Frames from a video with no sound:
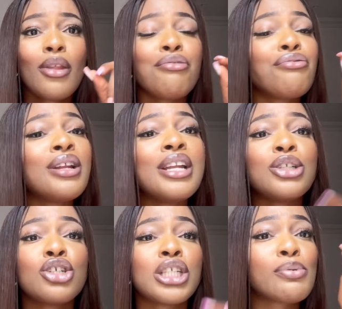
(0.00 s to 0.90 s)

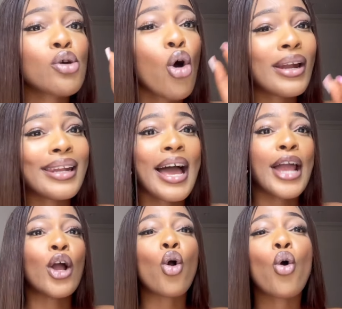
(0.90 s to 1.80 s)
relationships
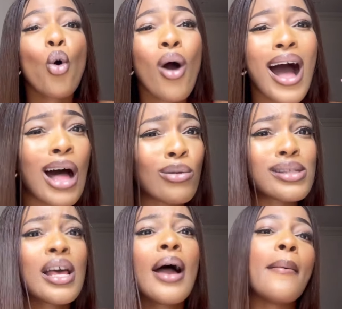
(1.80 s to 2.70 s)
online. Go
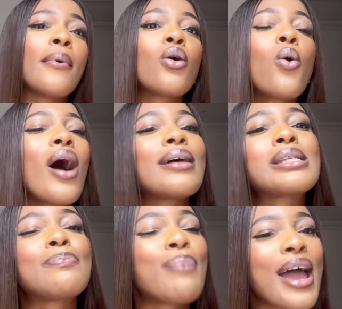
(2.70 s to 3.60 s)
out, go and
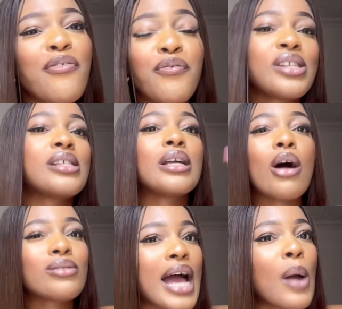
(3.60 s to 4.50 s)
spend
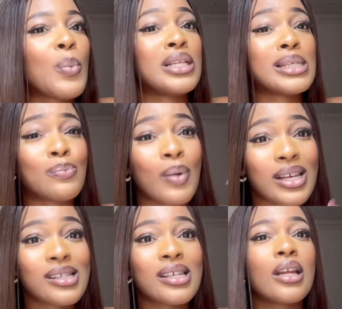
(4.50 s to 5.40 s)
physical time with this
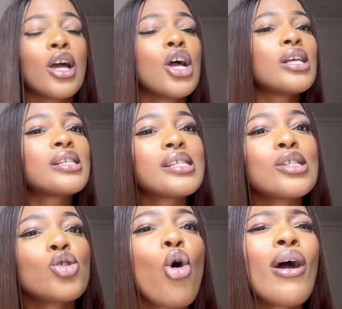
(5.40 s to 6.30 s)
person.
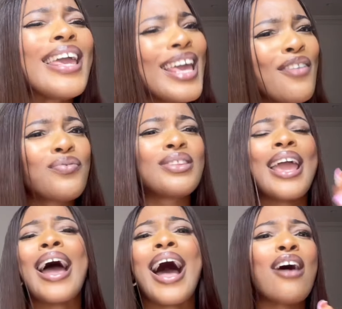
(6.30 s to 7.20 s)
Know if
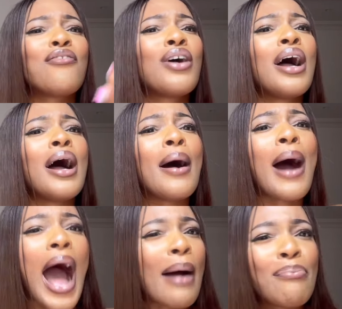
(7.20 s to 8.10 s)
they have
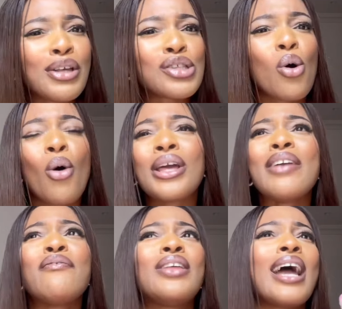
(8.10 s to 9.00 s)
habits or
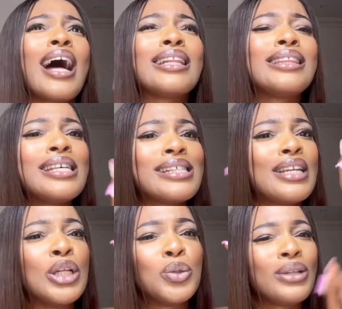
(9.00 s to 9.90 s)
if there are things that
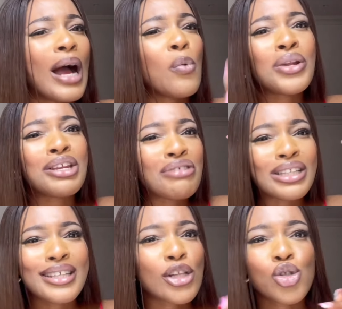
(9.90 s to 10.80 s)
they do that will
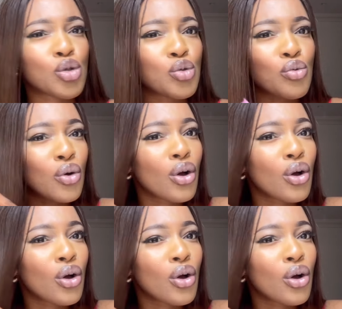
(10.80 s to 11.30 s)
irritate you,